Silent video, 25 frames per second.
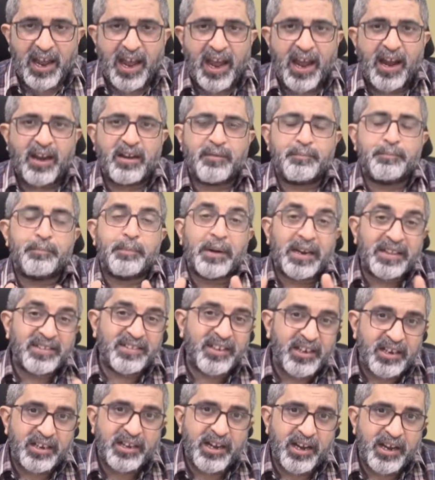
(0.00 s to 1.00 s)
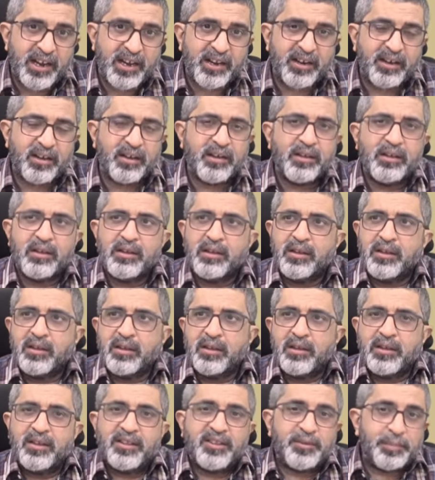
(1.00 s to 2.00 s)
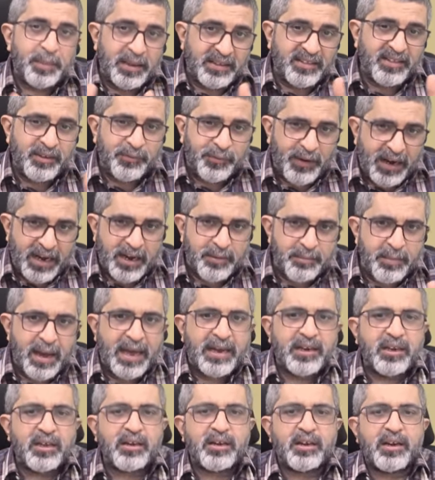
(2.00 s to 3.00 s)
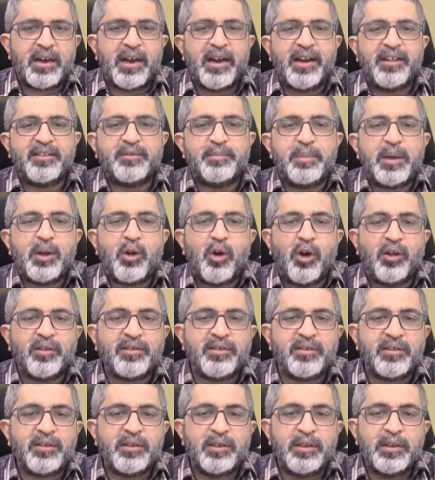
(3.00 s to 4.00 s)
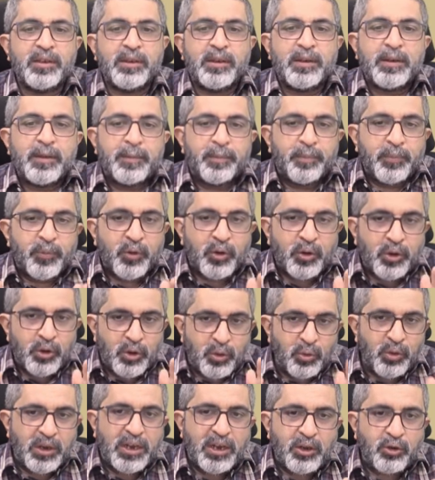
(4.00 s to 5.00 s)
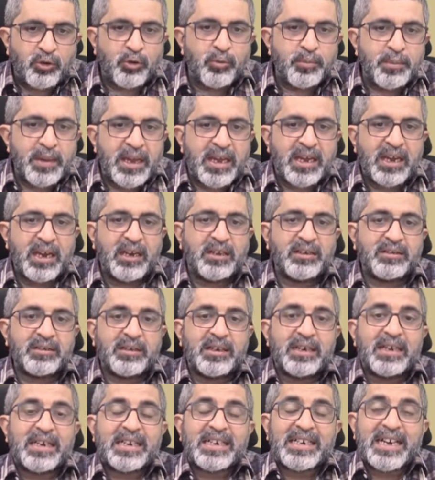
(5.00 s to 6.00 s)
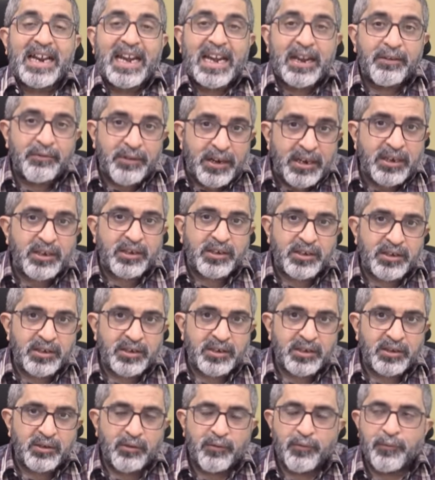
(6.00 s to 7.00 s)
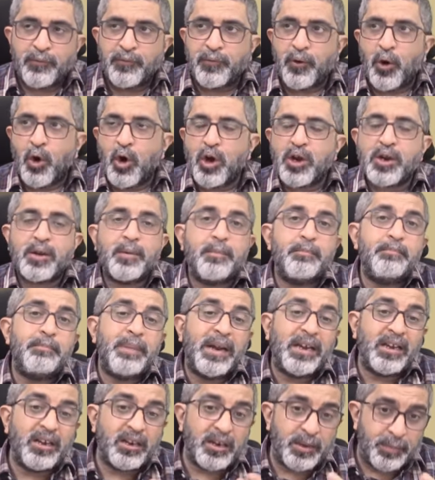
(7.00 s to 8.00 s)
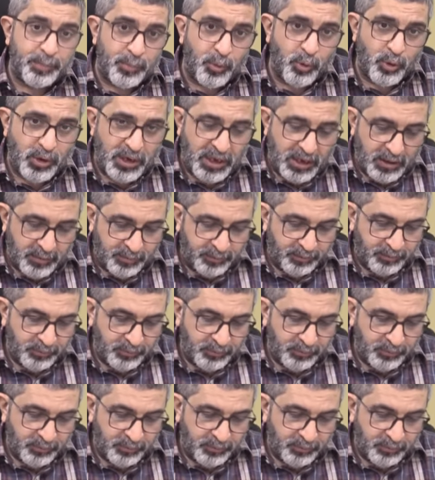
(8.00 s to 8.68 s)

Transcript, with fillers: and presented in a specified manner. It is because you need to make it relevant for better reporting.